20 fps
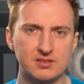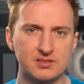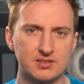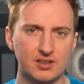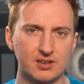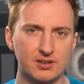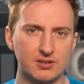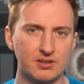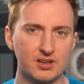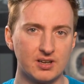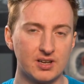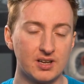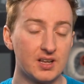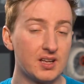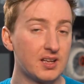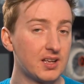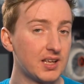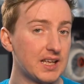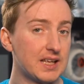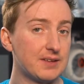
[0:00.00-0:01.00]
So
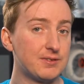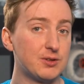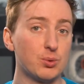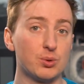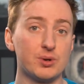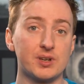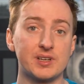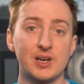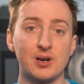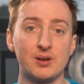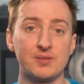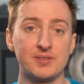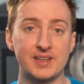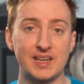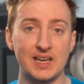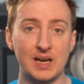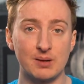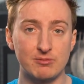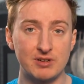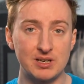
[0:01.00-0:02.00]
if you want to go in the
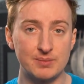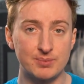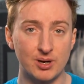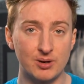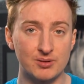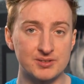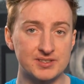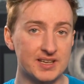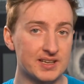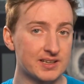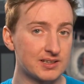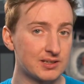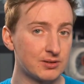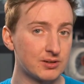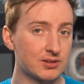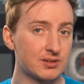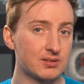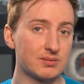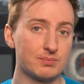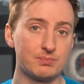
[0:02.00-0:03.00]
GitHub repo and take a
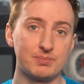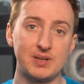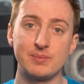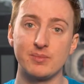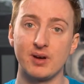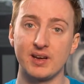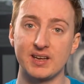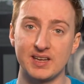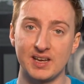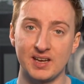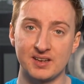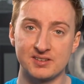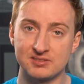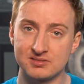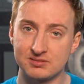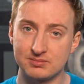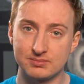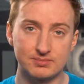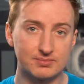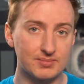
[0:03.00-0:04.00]
look, be my
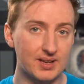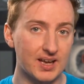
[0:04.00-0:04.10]
guest.